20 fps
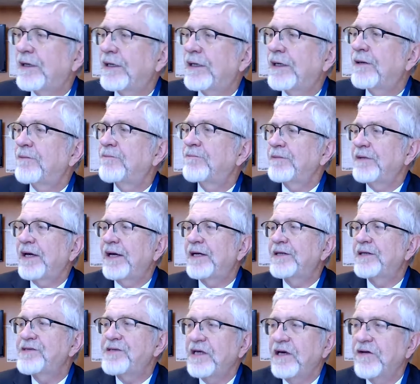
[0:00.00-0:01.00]
um,
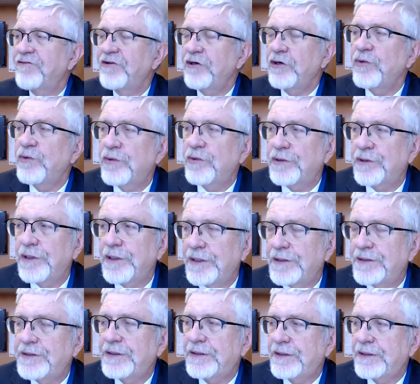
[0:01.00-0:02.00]
Nancy, if you
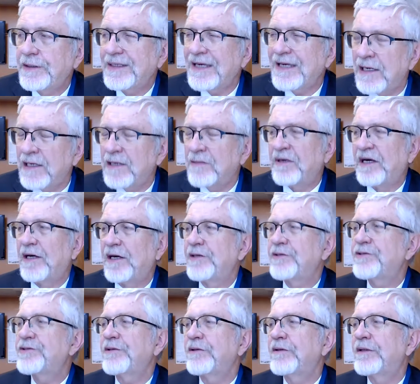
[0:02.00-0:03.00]
could
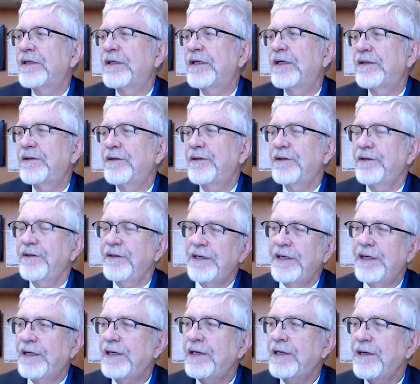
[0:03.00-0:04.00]
comment on
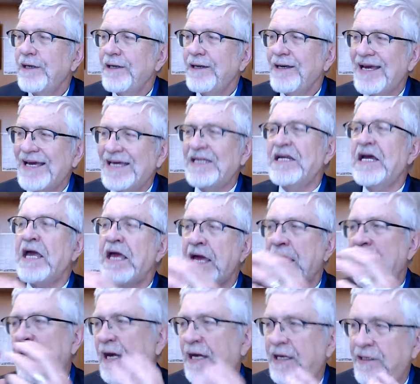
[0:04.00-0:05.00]
the
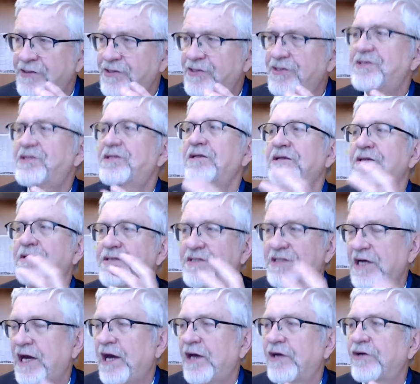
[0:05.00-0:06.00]
enhanced
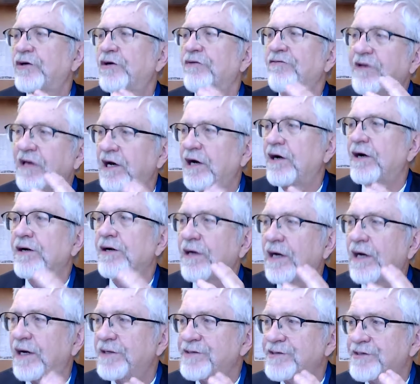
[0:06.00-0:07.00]
standard of care
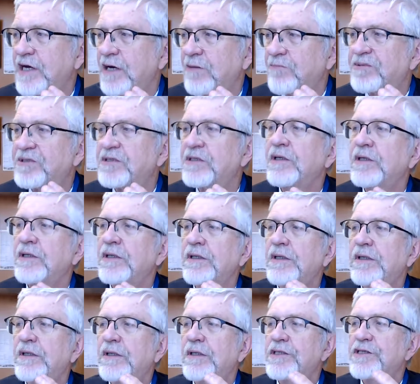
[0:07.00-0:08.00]
concept,
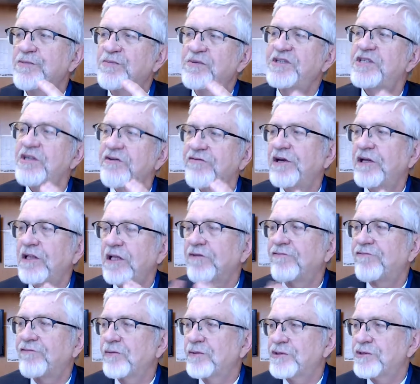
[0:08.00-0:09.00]
specifically
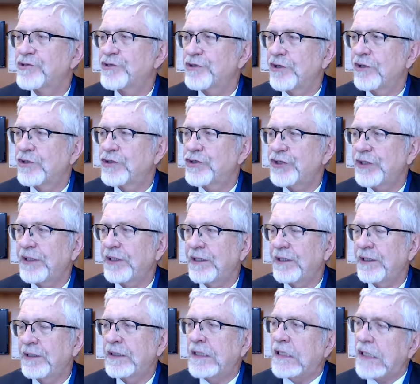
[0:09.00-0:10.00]
for research
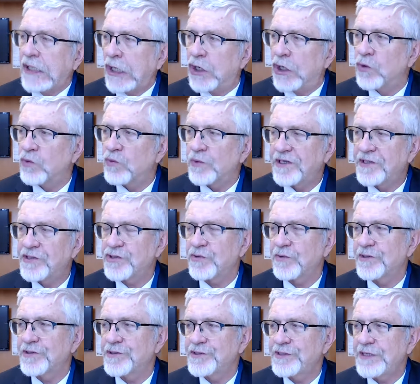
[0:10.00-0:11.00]
in low
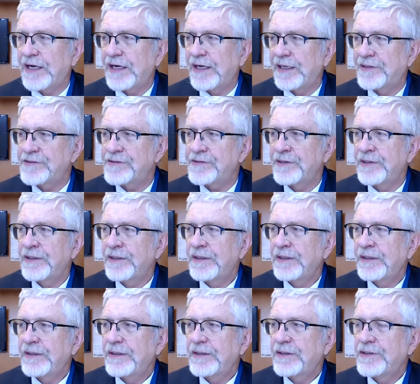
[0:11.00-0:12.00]
resource settings.
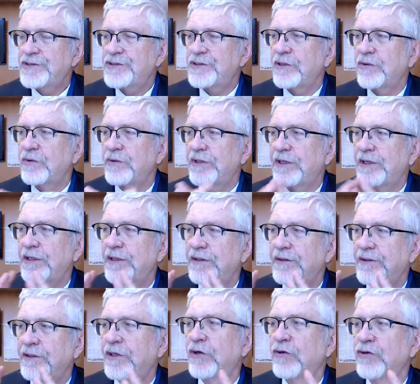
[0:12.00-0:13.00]
So the,
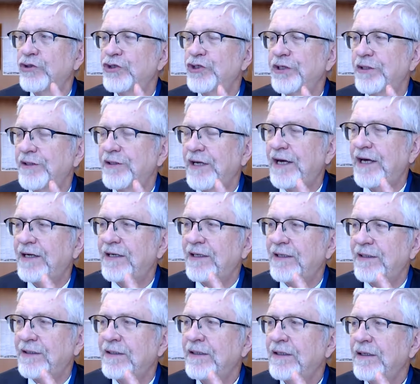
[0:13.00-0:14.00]
the notion that
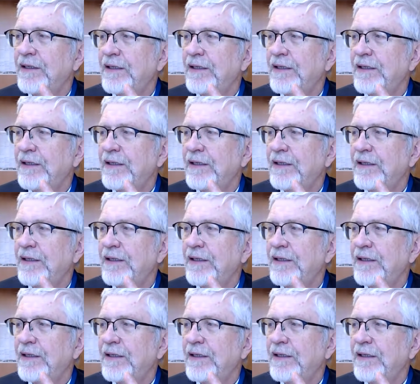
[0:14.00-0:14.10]
in,